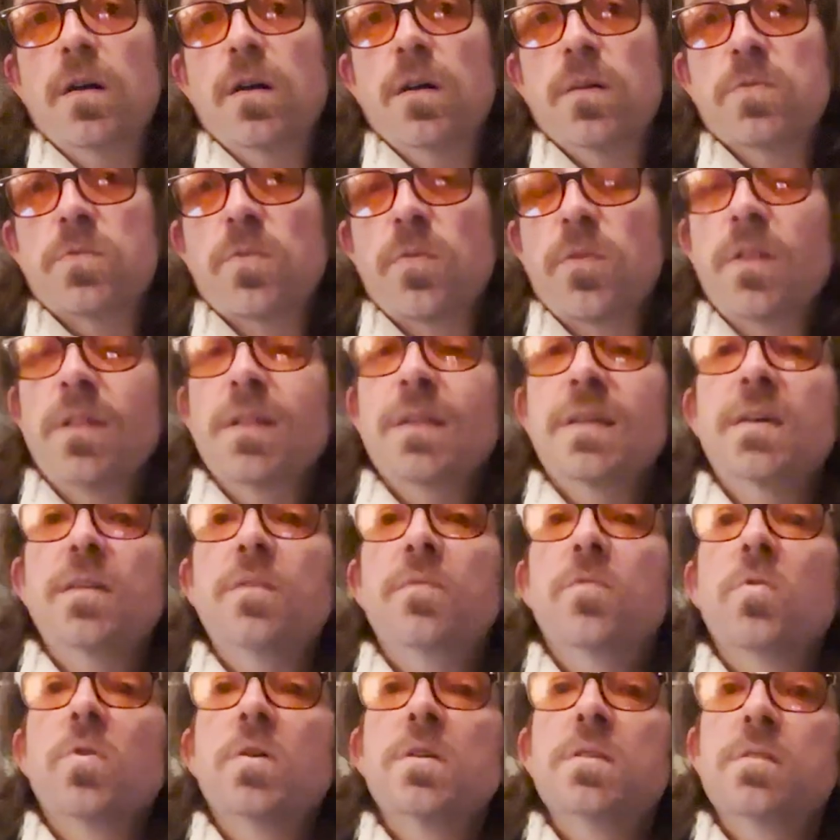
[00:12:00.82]
sort of the
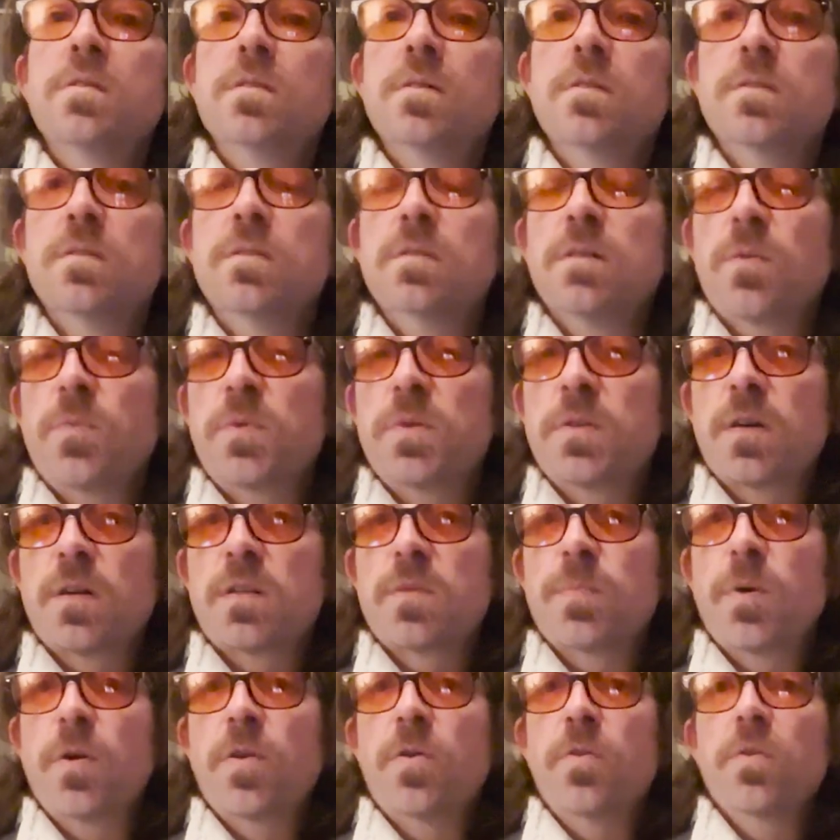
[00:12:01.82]
lead voices that we
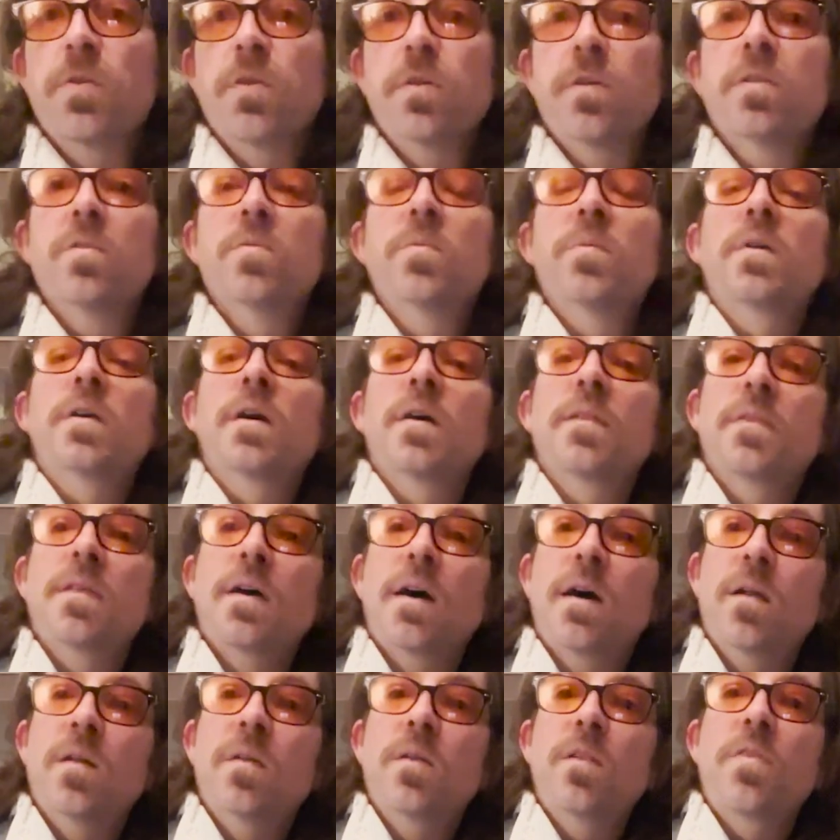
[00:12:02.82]
talked about earlier. We got
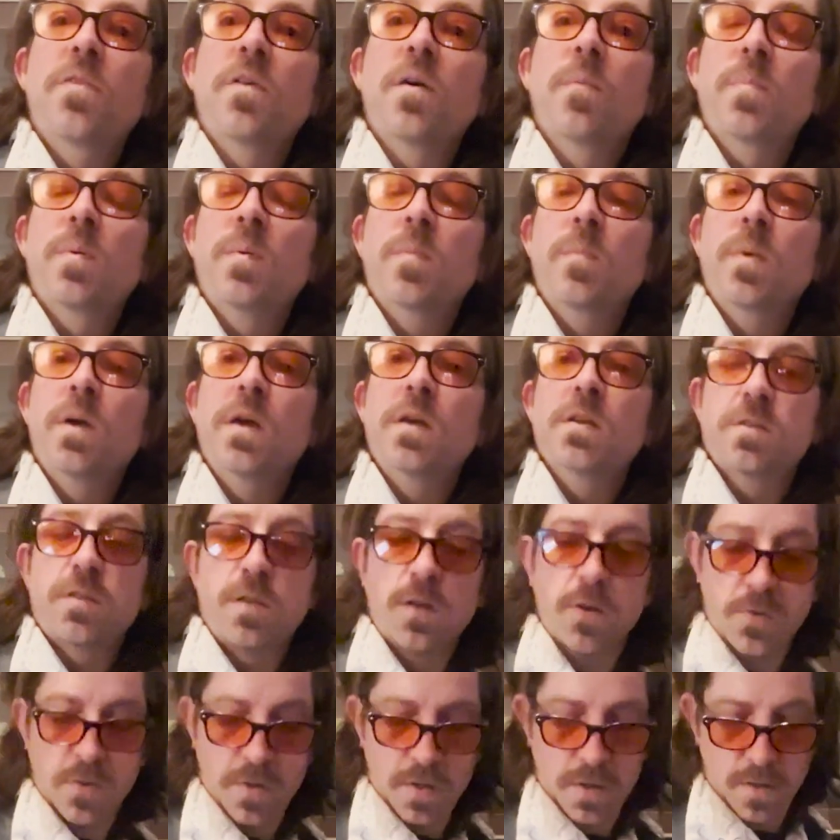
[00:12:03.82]
that thumping bass
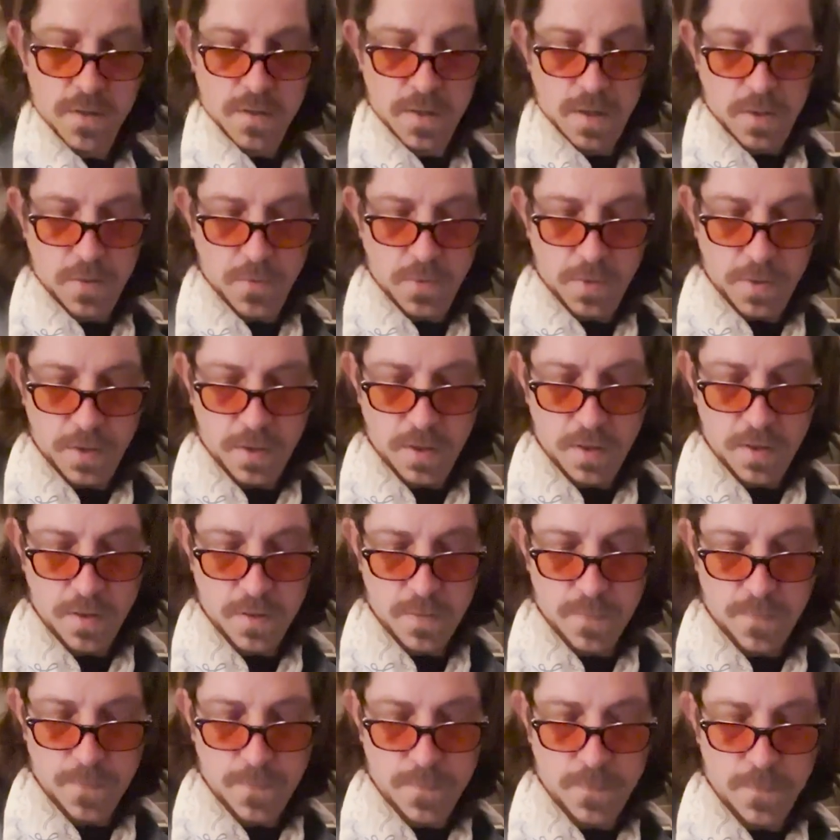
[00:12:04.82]
going. Now we're
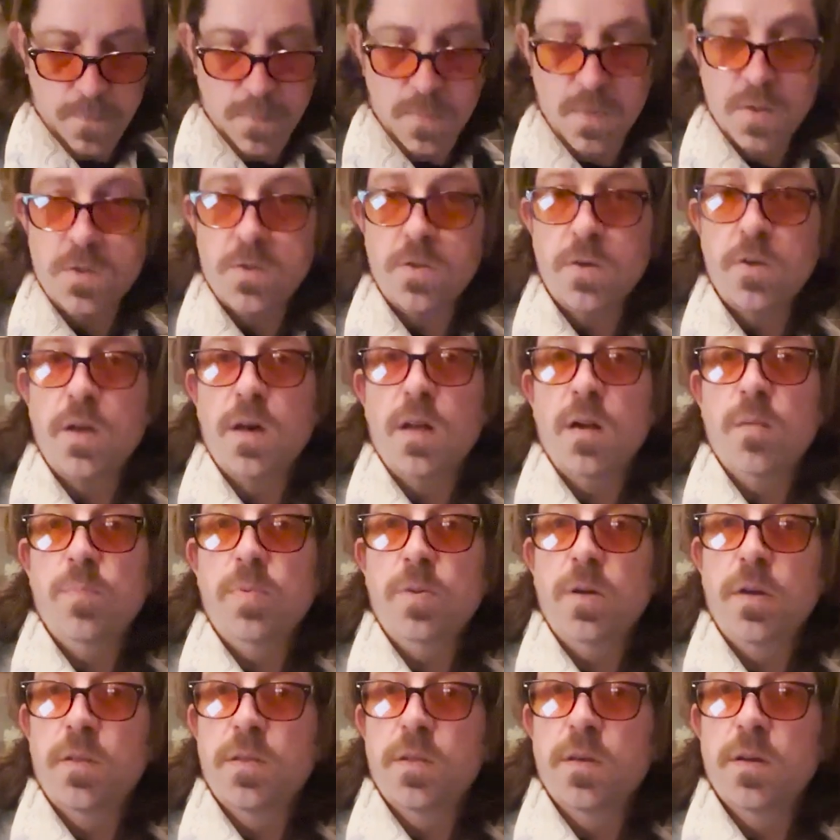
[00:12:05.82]
gonna show you how to
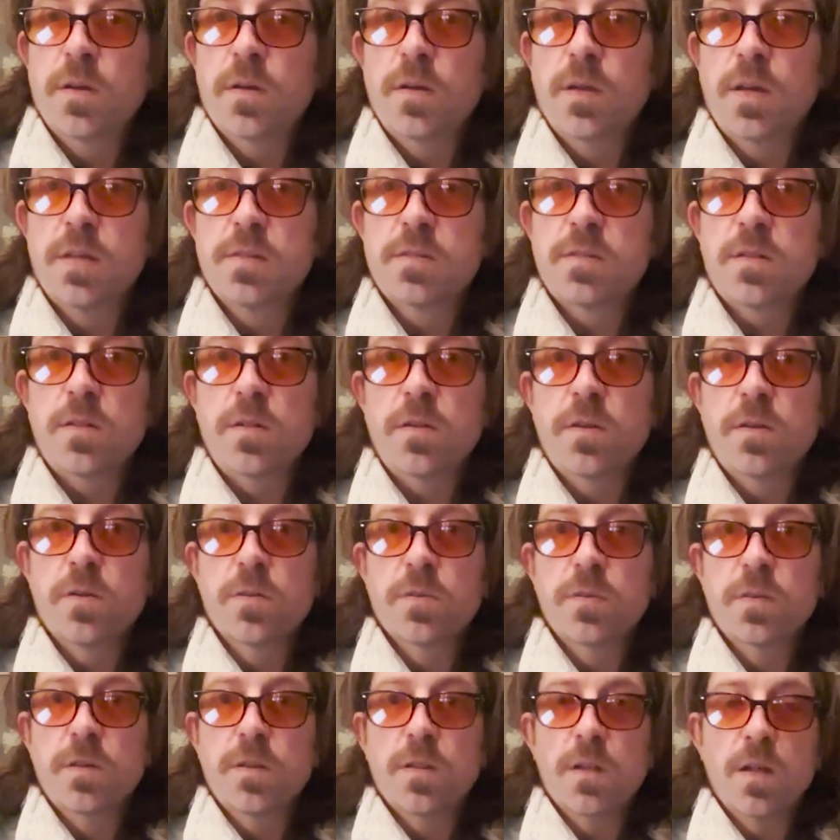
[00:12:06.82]
play the nice clear
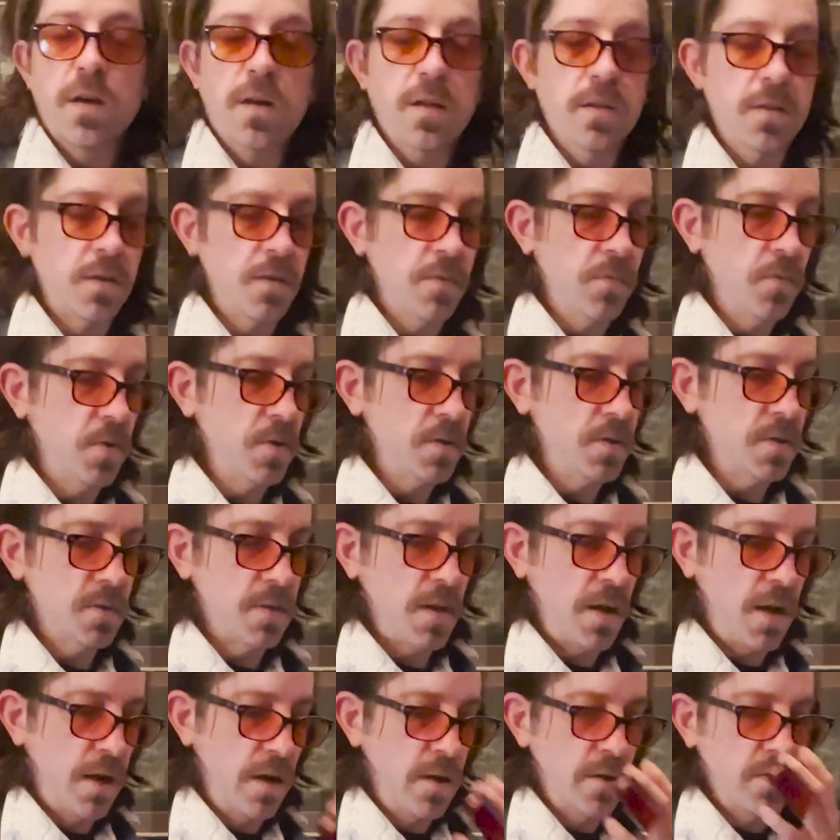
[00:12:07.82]
lead voices,
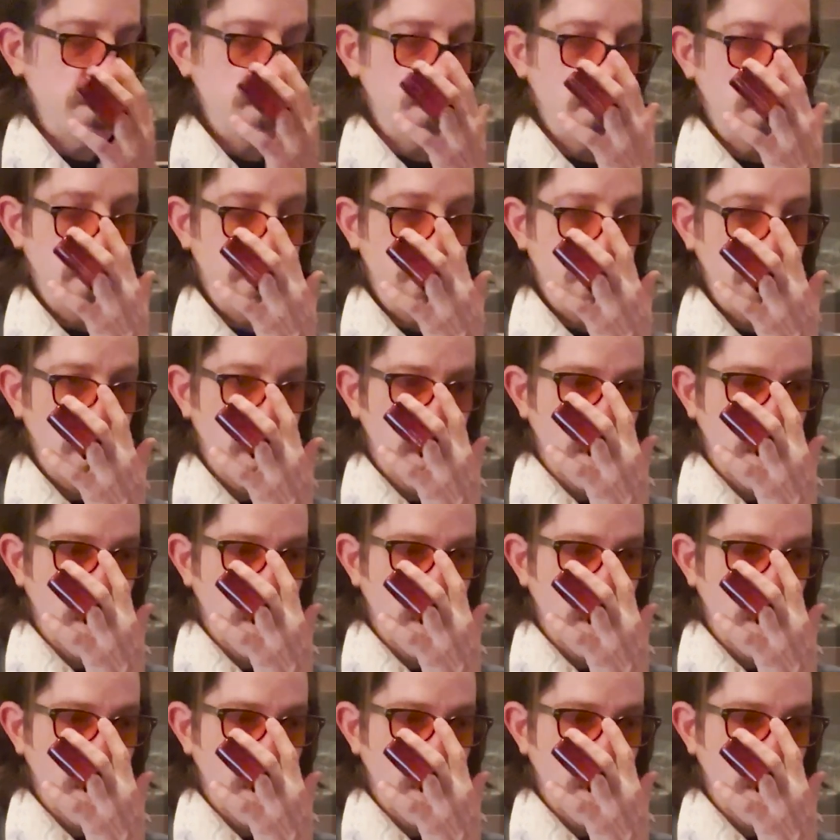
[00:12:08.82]
the higher stuff.